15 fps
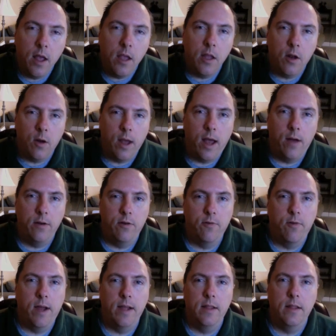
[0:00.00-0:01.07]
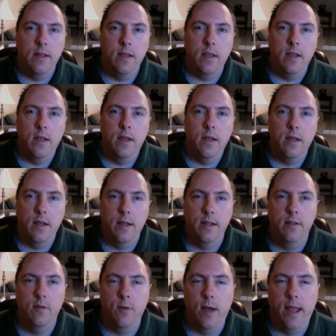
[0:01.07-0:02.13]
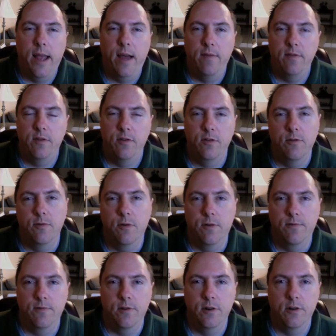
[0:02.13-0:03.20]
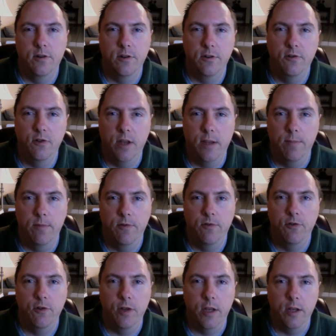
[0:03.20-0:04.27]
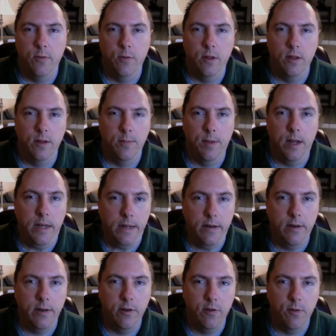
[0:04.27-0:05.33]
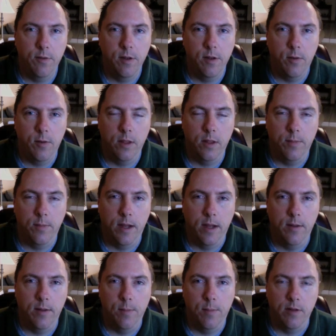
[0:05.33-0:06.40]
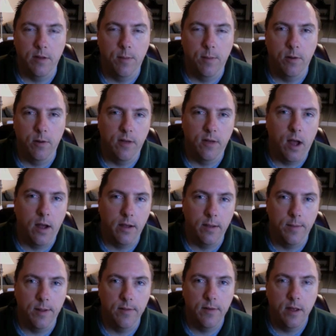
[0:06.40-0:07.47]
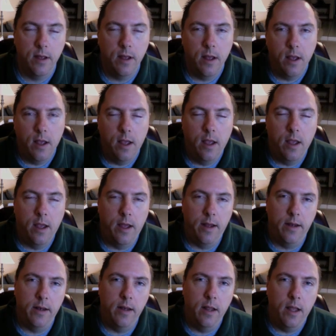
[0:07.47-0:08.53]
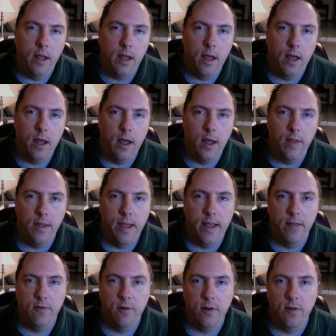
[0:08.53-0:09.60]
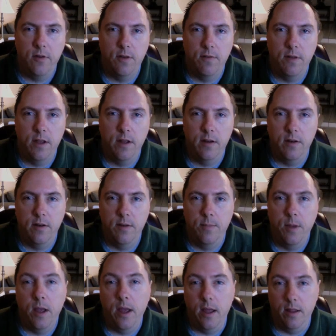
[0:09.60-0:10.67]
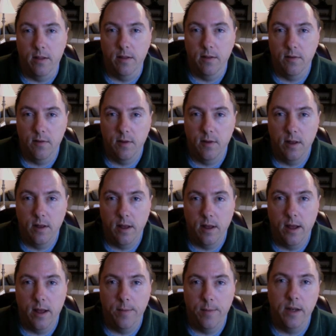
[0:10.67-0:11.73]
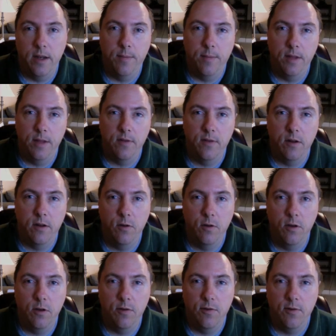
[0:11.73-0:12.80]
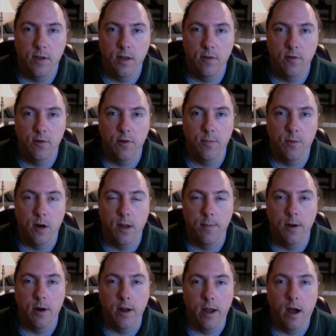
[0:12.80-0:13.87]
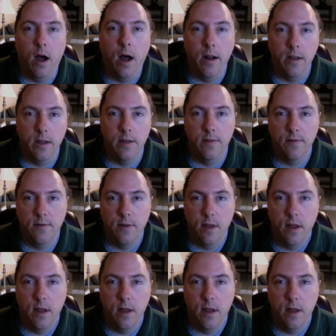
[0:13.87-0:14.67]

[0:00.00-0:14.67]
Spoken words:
how directly do I have to refer to James G within my multimodal document? And the answer is it depends. It depends on who you see as your primary audience.